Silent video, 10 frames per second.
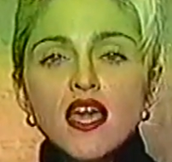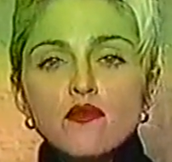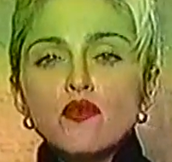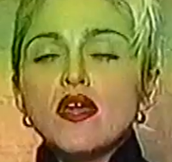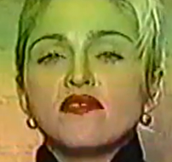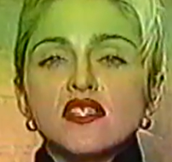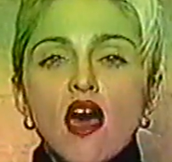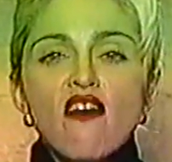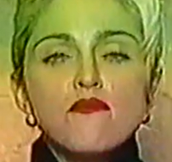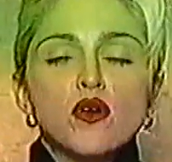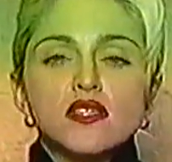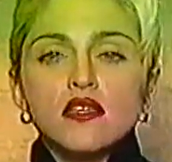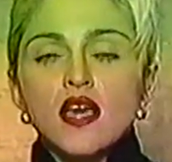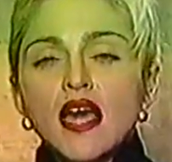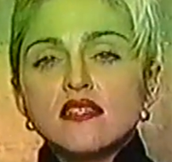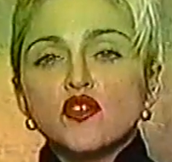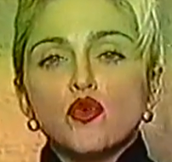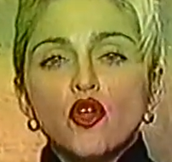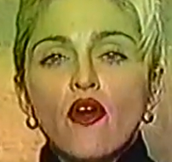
I mean, we have sophomores in high school who are